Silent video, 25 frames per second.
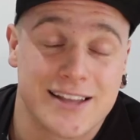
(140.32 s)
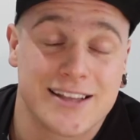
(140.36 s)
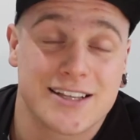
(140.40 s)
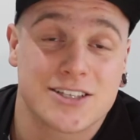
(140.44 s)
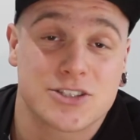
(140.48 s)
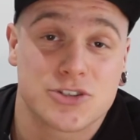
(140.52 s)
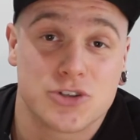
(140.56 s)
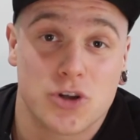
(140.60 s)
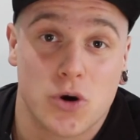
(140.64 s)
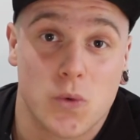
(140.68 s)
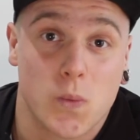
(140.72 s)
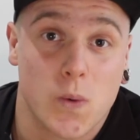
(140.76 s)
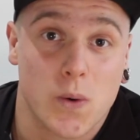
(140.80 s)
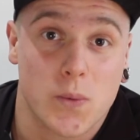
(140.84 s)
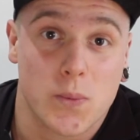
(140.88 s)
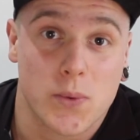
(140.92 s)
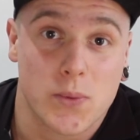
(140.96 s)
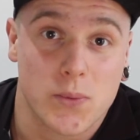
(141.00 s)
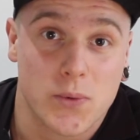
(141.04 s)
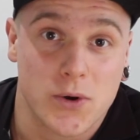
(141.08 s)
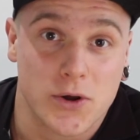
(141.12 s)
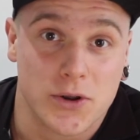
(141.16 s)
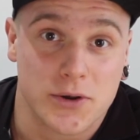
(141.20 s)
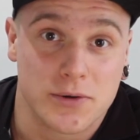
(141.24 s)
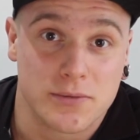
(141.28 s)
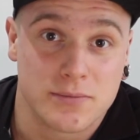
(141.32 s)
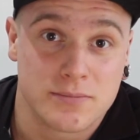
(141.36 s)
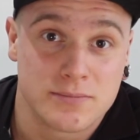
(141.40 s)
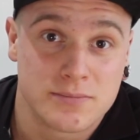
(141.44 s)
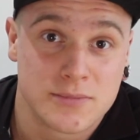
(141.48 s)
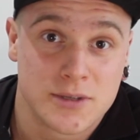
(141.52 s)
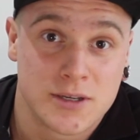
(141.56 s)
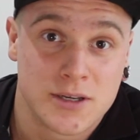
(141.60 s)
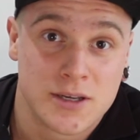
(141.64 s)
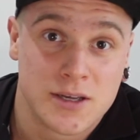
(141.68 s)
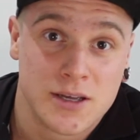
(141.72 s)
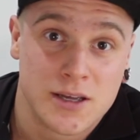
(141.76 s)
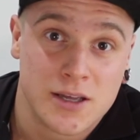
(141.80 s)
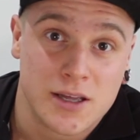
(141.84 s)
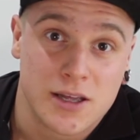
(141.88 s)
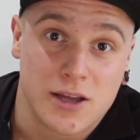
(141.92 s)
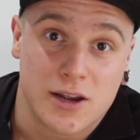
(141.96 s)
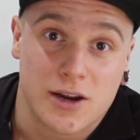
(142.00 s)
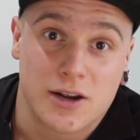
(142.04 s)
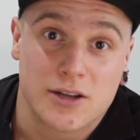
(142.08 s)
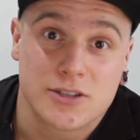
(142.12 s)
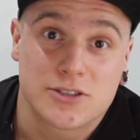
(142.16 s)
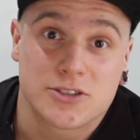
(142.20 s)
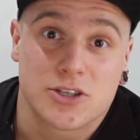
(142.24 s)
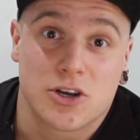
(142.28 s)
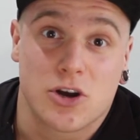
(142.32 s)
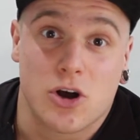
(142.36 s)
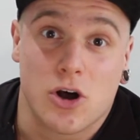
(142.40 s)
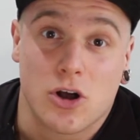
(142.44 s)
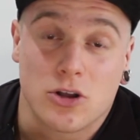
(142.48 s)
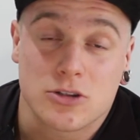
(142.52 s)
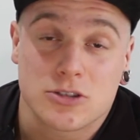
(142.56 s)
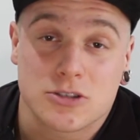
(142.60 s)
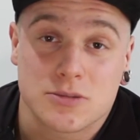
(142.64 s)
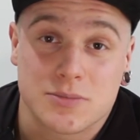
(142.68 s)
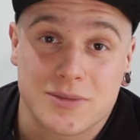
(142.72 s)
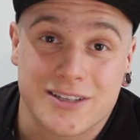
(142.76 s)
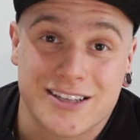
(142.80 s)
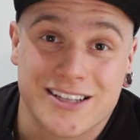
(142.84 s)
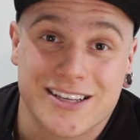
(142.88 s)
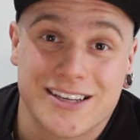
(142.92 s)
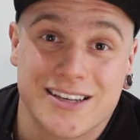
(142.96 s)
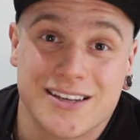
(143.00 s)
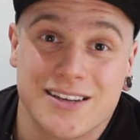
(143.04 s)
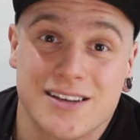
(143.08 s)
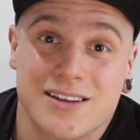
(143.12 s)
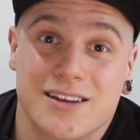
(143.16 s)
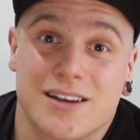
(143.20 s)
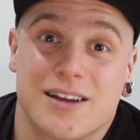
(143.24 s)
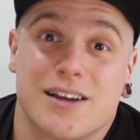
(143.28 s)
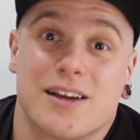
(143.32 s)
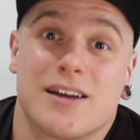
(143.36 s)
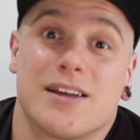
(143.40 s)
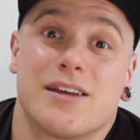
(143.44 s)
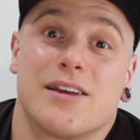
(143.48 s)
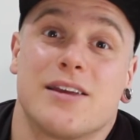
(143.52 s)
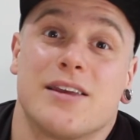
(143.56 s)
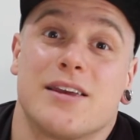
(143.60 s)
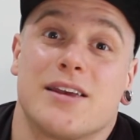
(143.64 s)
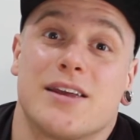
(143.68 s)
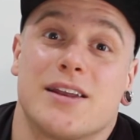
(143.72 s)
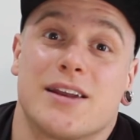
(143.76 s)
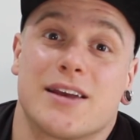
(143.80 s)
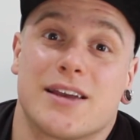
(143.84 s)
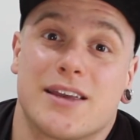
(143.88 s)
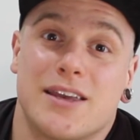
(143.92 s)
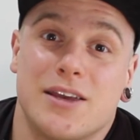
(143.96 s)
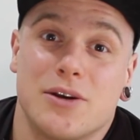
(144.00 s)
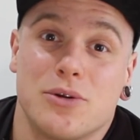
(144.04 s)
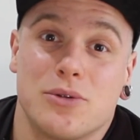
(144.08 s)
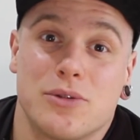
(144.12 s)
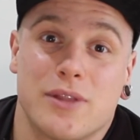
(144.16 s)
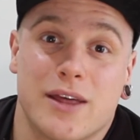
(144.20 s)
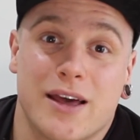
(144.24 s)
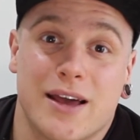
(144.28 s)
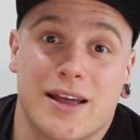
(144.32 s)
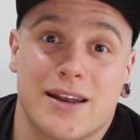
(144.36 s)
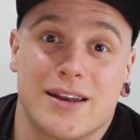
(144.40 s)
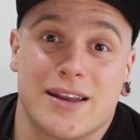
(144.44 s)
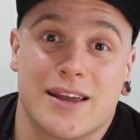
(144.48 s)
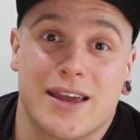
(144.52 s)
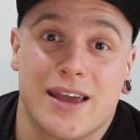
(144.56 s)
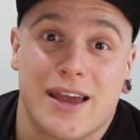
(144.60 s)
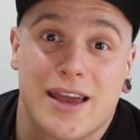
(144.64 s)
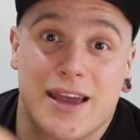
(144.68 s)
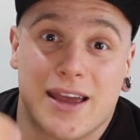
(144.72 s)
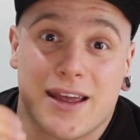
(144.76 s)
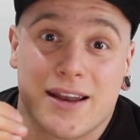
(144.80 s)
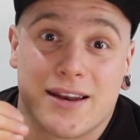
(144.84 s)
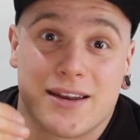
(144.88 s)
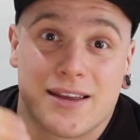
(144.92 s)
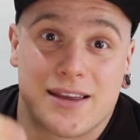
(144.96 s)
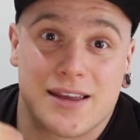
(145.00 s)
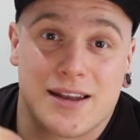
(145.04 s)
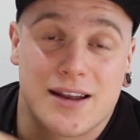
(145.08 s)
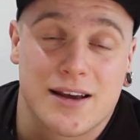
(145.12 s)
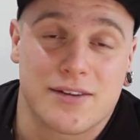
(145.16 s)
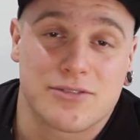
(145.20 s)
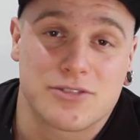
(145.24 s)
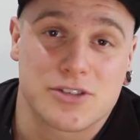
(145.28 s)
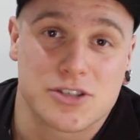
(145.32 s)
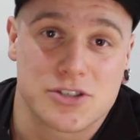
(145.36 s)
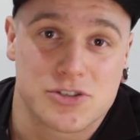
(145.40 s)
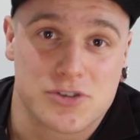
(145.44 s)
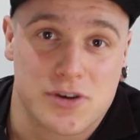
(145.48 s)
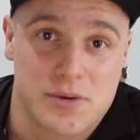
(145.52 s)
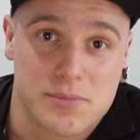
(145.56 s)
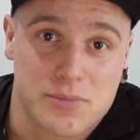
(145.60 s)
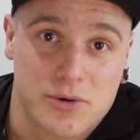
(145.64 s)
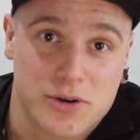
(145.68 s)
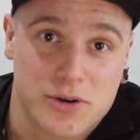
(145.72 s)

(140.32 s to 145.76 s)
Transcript: and that's not what we want. All right, so ultimately, you're gonna kill that and get after your dream